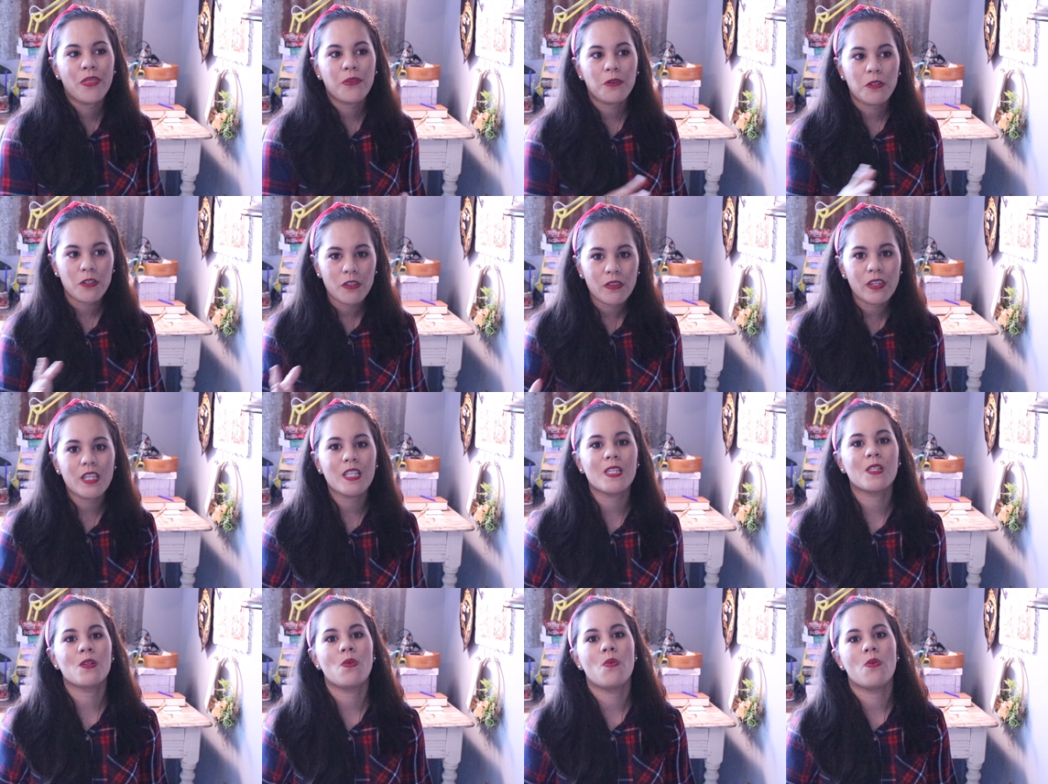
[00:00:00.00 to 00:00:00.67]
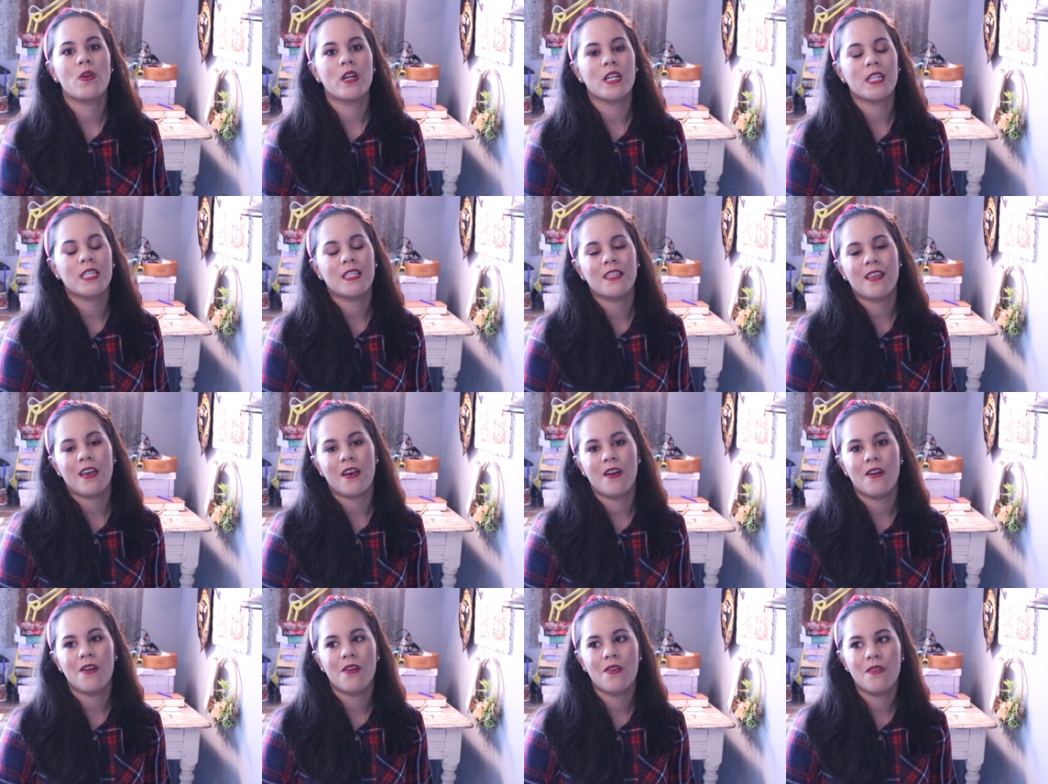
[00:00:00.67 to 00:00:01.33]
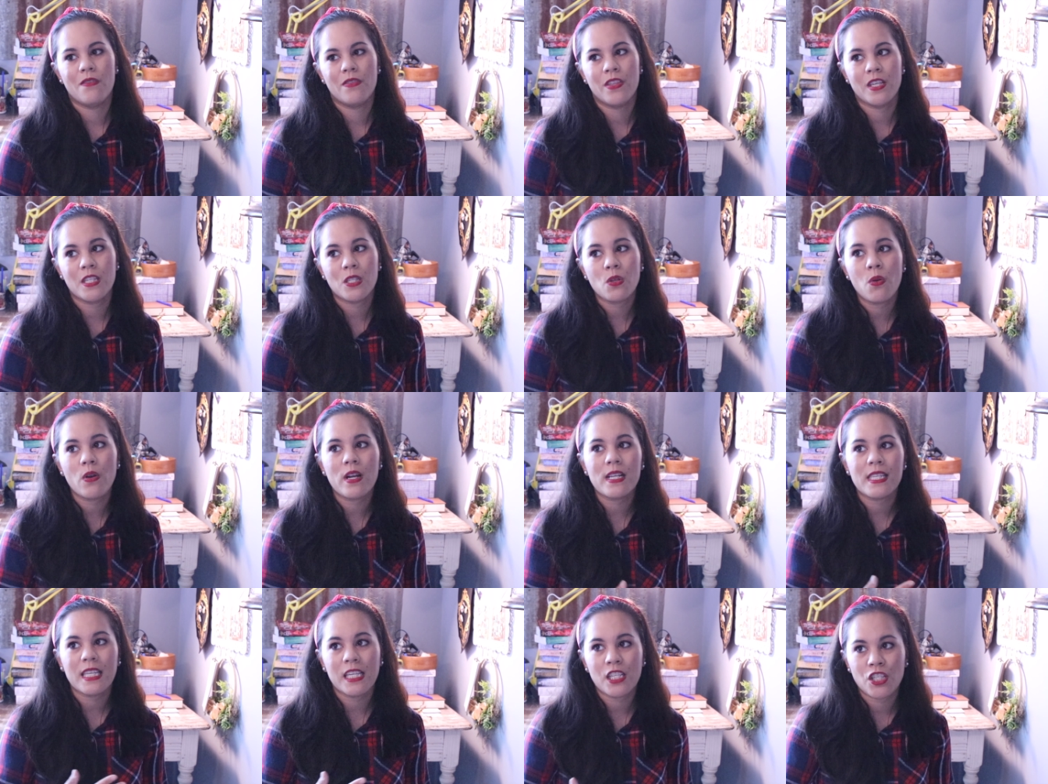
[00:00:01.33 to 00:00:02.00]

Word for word: Through this course though, this course